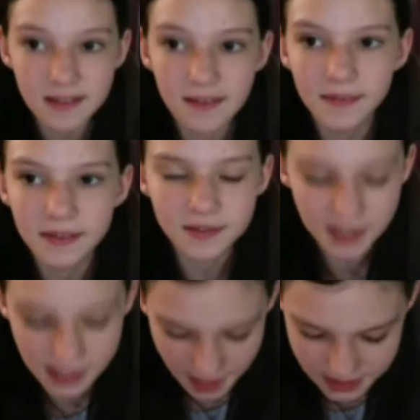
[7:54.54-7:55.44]
It feels
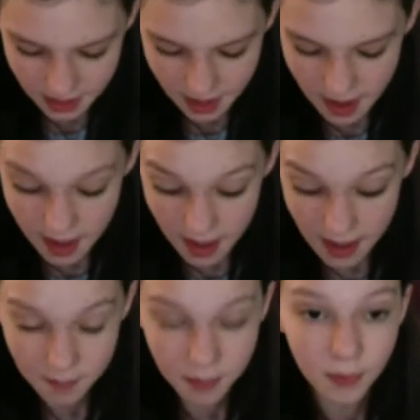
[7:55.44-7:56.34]
really nice.
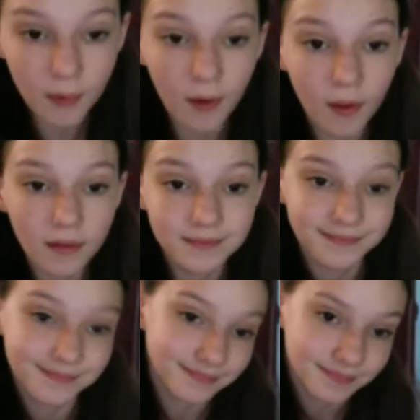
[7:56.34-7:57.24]
And pool
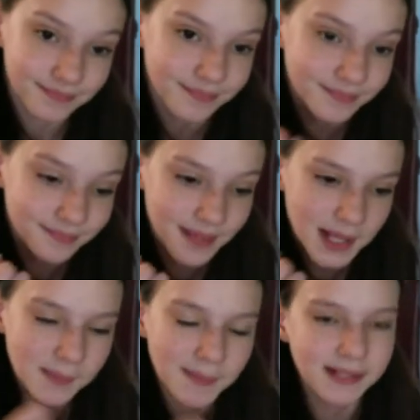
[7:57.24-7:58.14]

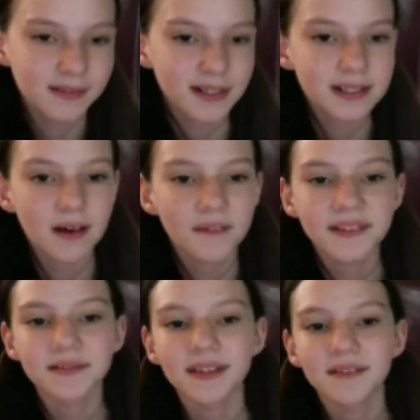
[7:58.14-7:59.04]
speaks for itself.
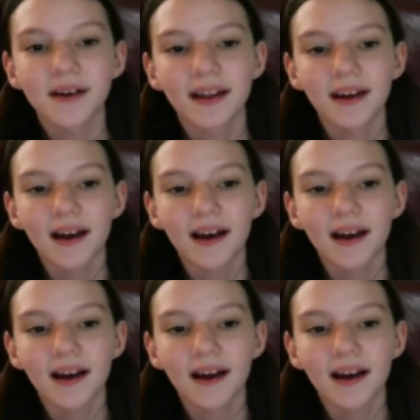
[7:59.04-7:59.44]
It's really fun.